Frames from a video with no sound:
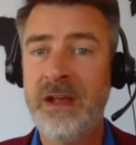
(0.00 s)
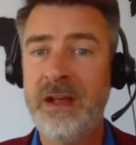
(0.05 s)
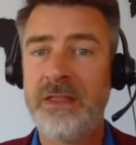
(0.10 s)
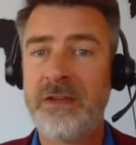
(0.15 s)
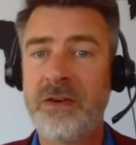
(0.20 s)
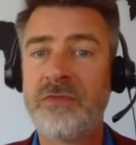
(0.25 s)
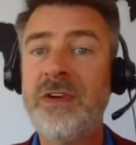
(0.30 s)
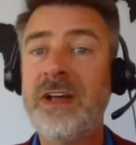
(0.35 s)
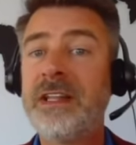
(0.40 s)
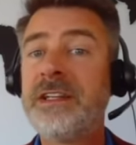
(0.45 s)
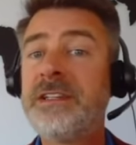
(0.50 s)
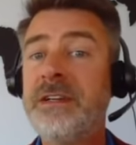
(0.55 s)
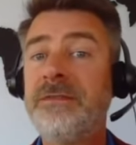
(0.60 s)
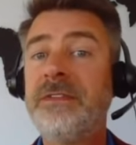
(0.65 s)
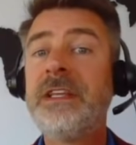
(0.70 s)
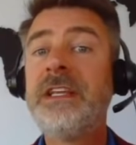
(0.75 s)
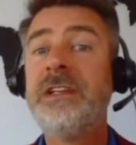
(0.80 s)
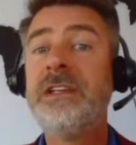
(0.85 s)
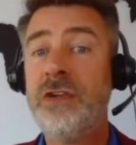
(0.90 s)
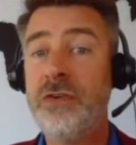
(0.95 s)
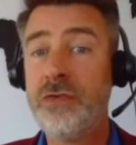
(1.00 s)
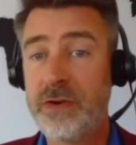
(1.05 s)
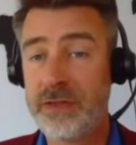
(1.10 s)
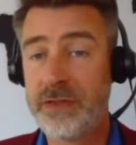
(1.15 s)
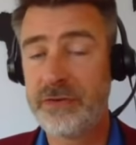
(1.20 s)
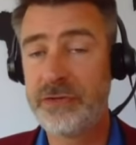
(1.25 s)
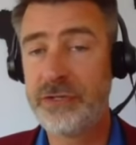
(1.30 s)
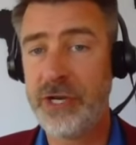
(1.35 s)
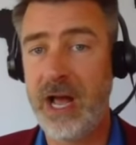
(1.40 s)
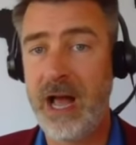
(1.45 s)
They're relatively new to
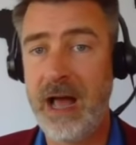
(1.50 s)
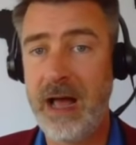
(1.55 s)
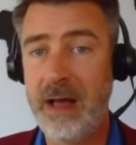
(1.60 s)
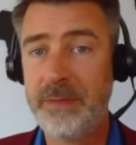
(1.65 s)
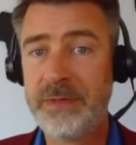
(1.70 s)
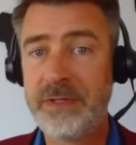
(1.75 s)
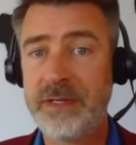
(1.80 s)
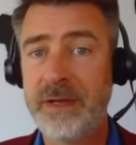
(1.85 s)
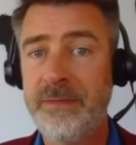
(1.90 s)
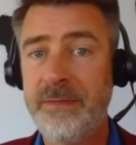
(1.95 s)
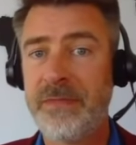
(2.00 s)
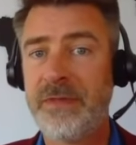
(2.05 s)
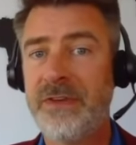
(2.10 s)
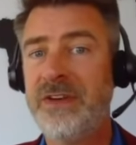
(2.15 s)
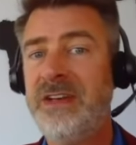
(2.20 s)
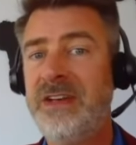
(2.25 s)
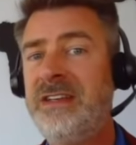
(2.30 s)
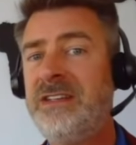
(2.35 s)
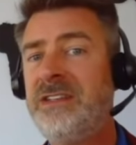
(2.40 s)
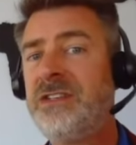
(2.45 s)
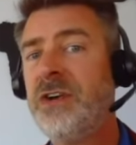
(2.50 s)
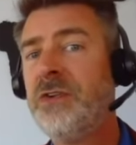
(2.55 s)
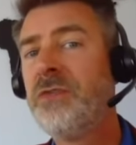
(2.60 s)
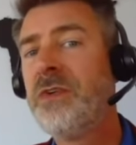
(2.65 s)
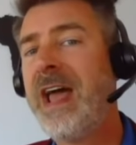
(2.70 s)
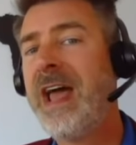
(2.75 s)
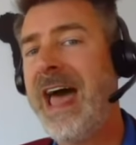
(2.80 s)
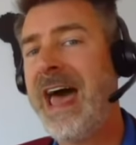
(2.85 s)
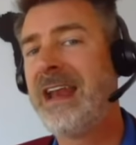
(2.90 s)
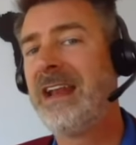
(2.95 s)
their jobs. They
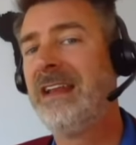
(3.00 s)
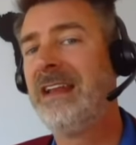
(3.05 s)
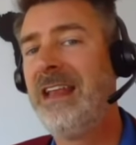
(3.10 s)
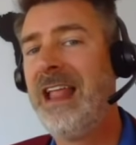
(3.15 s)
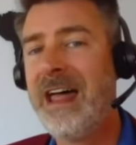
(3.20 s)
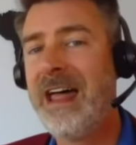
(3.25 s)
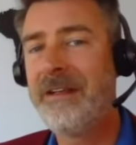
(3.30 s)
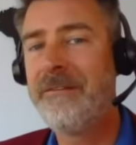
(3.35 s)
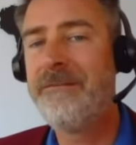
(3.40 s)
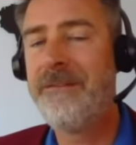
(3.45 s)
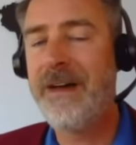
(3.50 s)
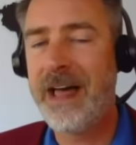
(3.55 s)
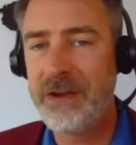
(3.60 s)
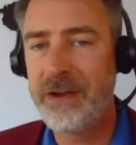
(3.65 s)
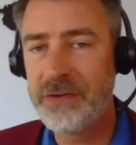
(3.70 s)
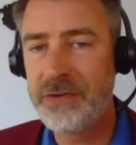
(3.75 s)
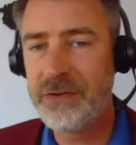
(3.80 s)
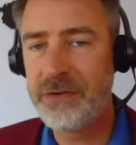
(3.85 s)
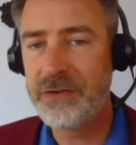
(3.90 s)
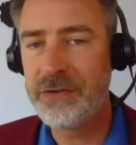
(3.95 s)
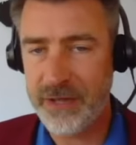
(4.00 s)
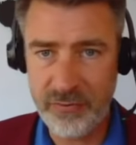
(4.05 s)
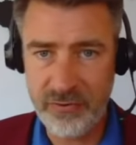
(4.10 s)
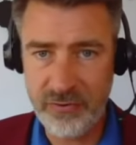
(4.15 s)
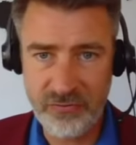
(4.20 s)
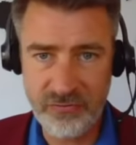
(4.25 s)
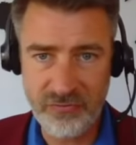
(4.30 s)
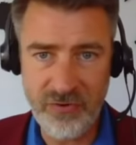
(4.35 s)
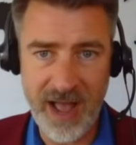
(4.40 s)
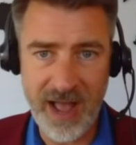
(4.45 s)
don't add a lot of value to their
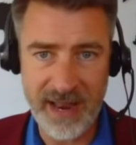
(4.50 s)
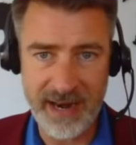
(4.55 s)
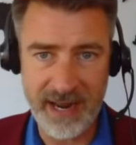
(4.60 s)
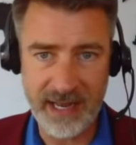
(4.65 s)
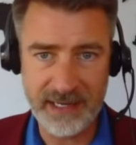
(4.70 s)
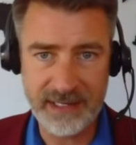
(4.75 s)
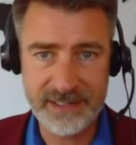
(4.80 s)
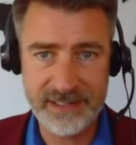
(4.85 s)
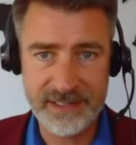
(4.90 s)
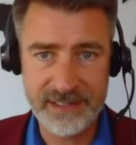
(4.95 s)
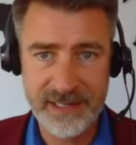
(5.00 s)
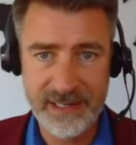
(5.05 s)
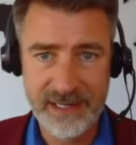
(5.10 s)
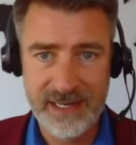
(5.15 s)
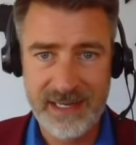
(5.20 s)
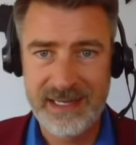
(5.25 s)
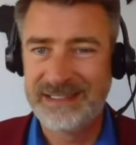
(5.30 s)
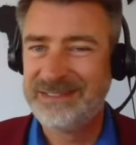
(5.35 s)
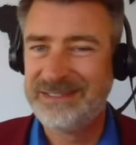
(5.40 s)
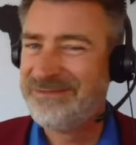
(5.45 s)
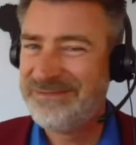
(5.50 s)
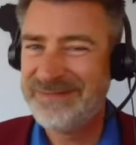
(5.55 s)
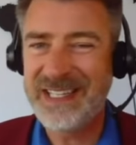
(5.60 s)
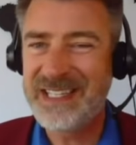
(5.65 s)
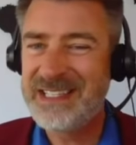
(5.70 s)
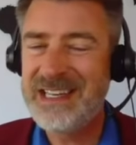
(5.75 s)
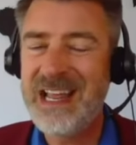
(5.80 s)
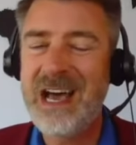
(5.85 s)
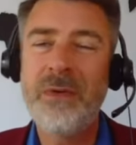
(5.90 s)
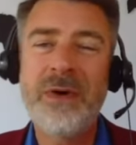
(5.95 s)
products.
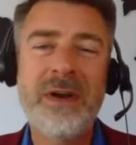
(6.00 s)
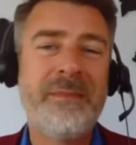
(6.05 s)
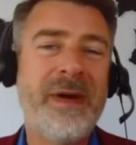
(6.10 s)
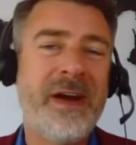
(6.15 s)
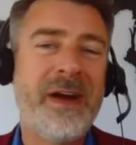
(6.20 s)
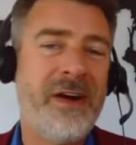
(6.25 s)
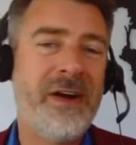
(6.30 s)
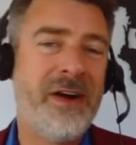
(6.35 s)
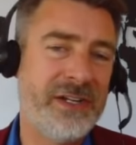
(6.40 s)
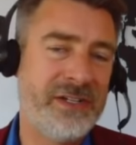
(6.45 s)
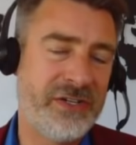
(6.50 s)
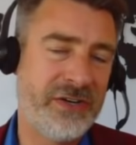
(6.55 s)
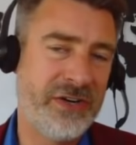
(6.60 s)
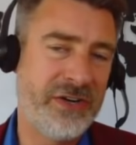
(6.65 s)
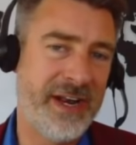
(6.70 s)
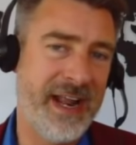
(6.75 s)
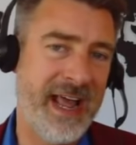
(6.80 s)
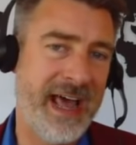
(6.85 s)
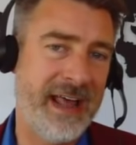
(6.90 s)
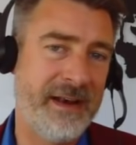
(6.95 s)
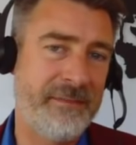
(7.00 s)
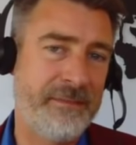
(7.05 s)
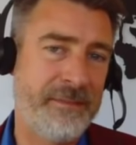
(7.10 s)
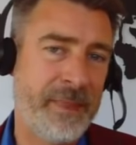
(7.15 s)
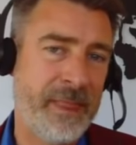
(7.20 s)
That's not what Americans are good at.